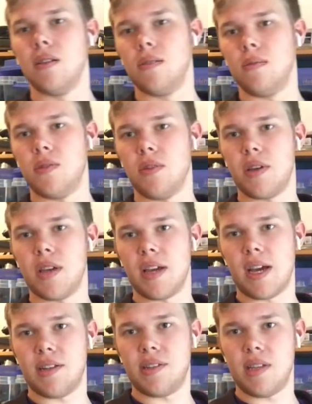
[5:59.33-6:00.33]
So you can
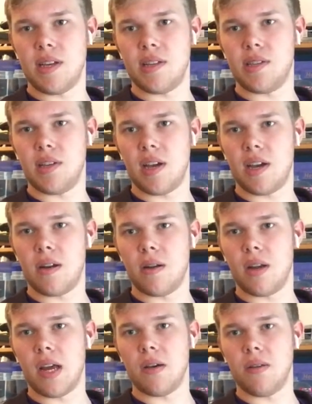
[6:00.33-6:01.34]
kind of see the inside
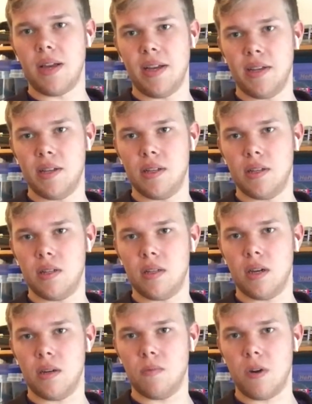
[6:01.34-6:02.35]
on how
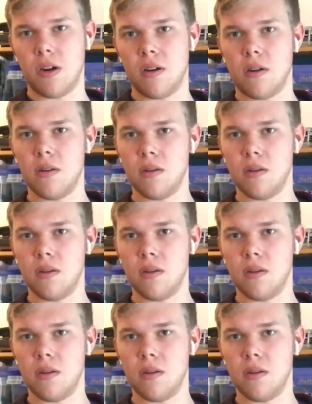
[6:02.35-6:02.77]
on where